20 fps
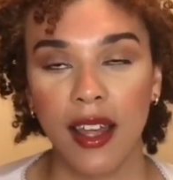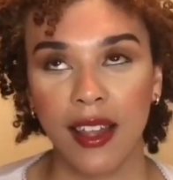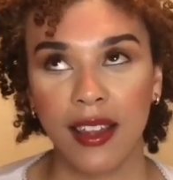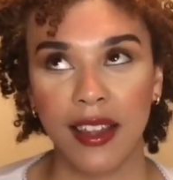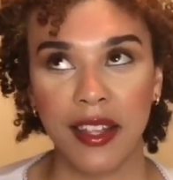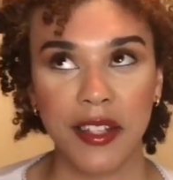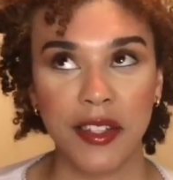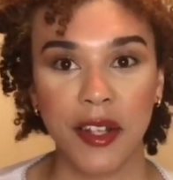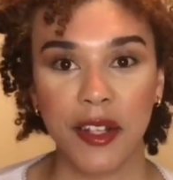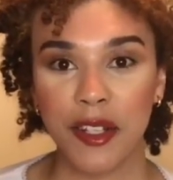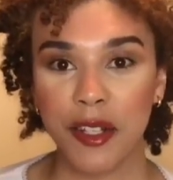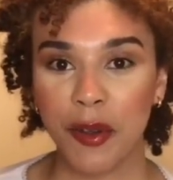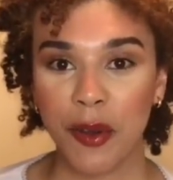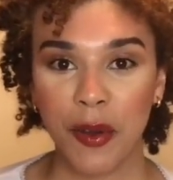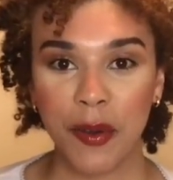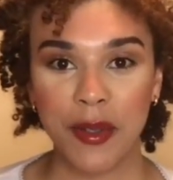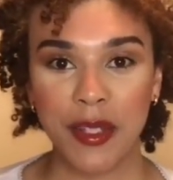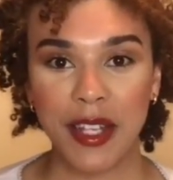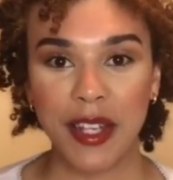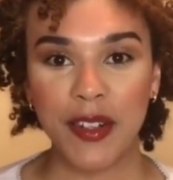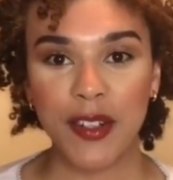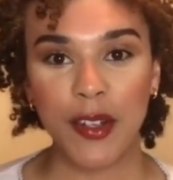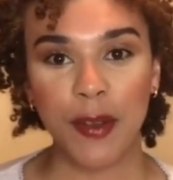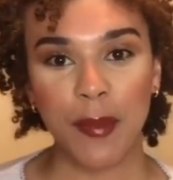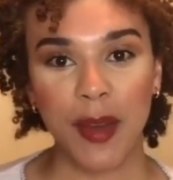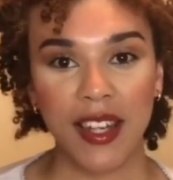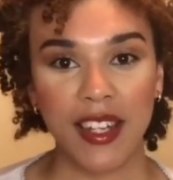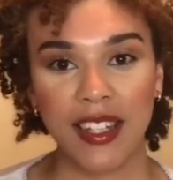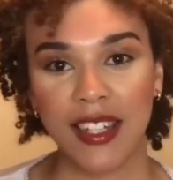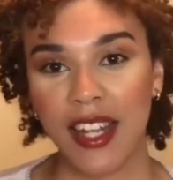This also goes into
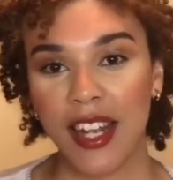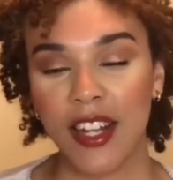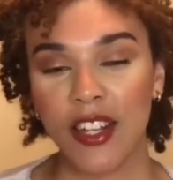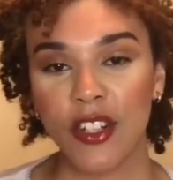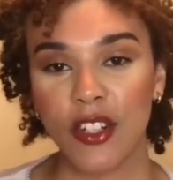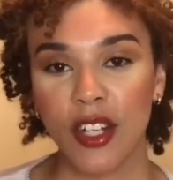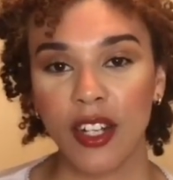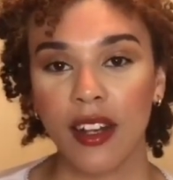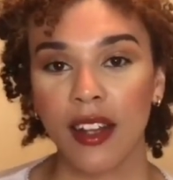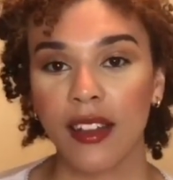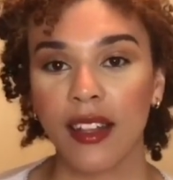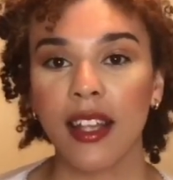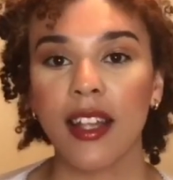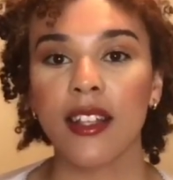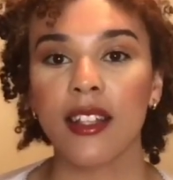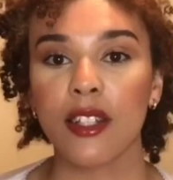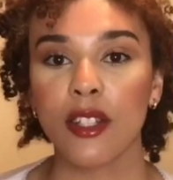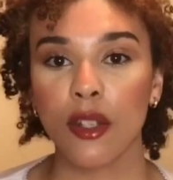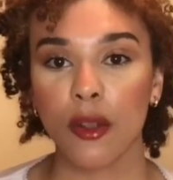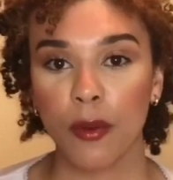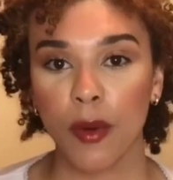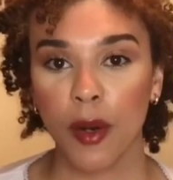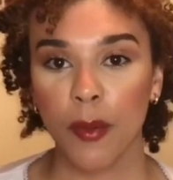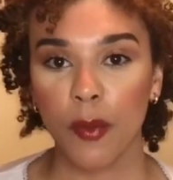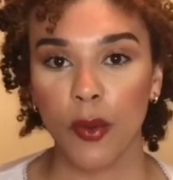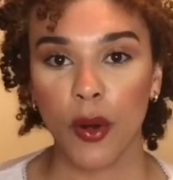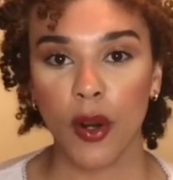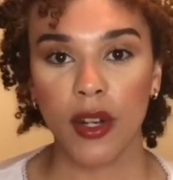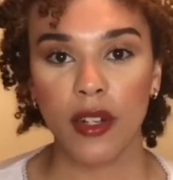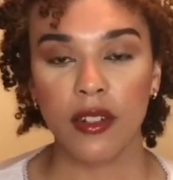meditation. I think it's super
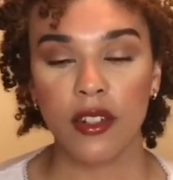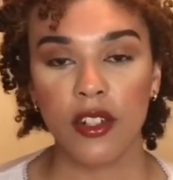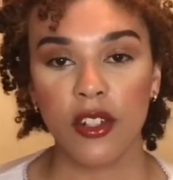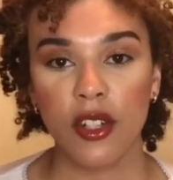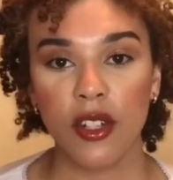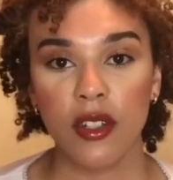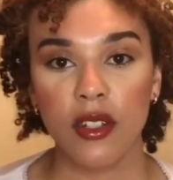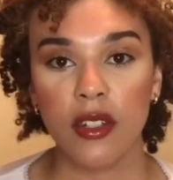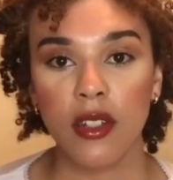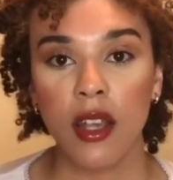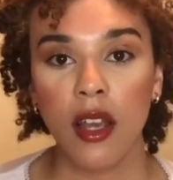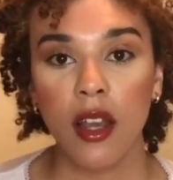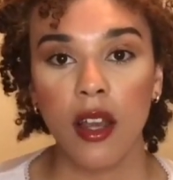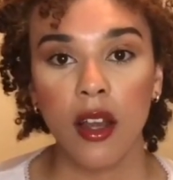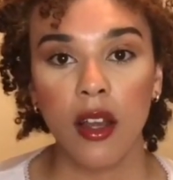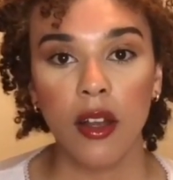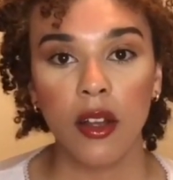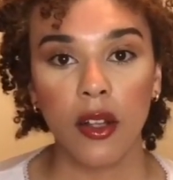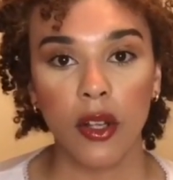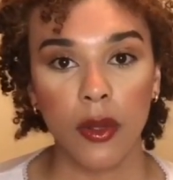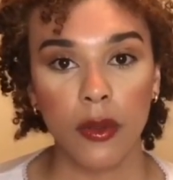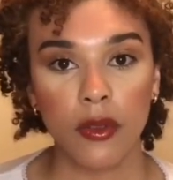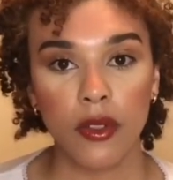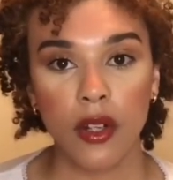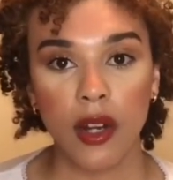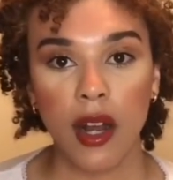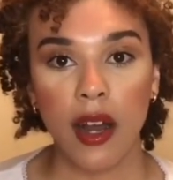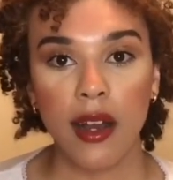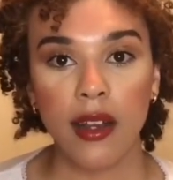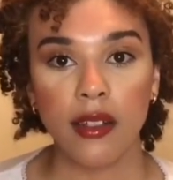important to just close your
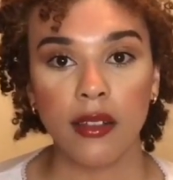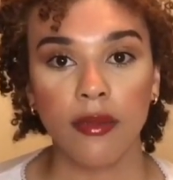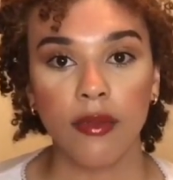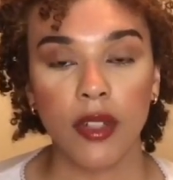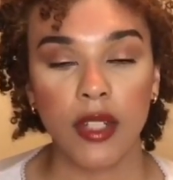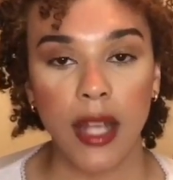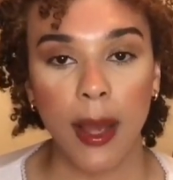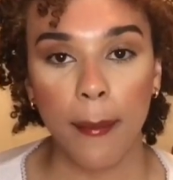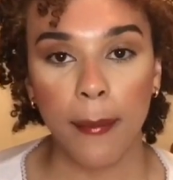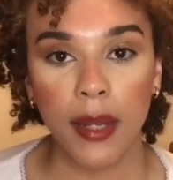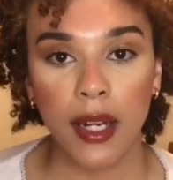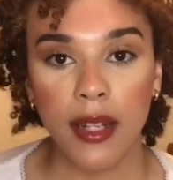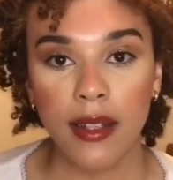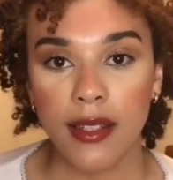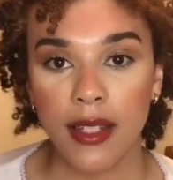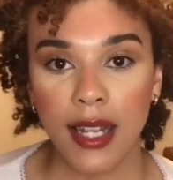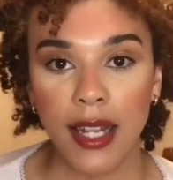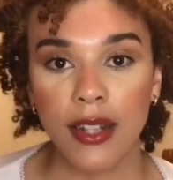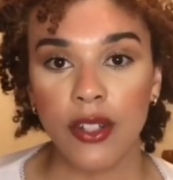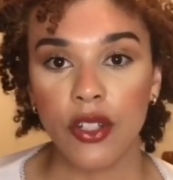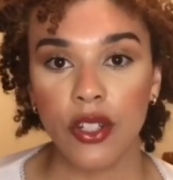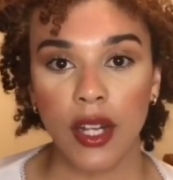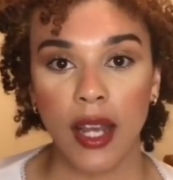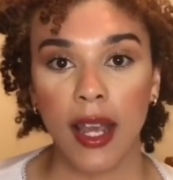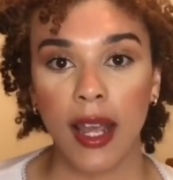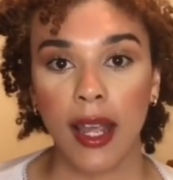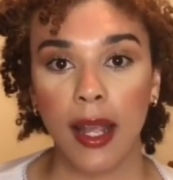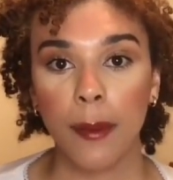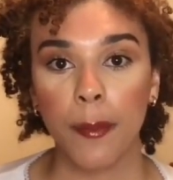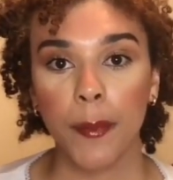eyes for 10 minutes each
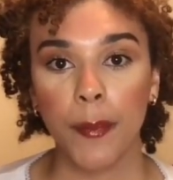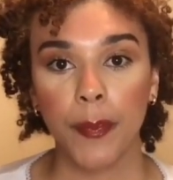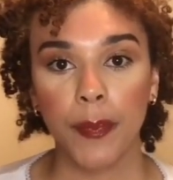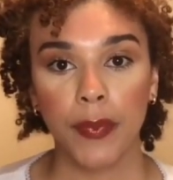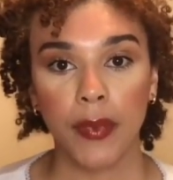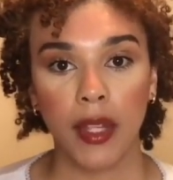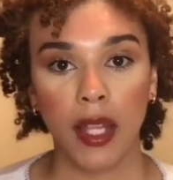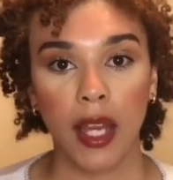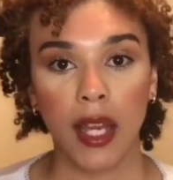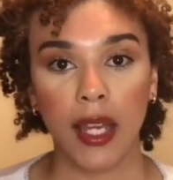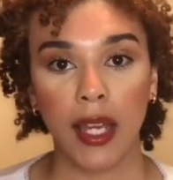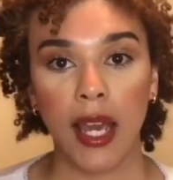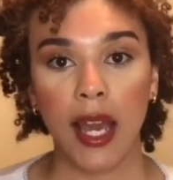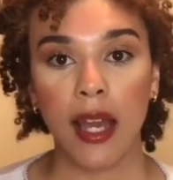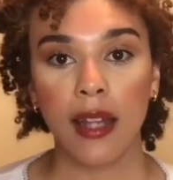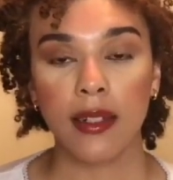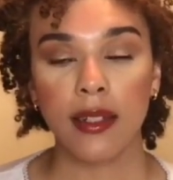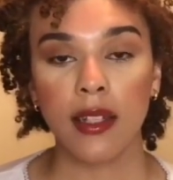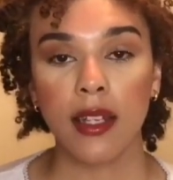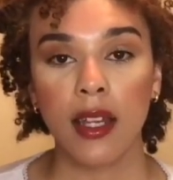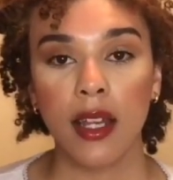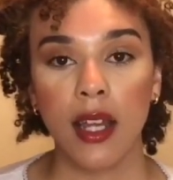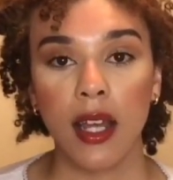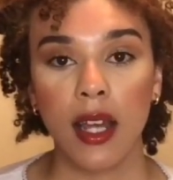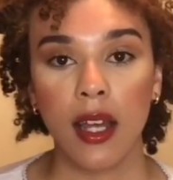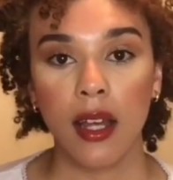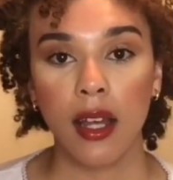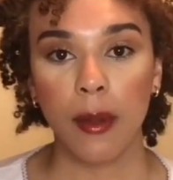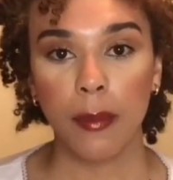day and get a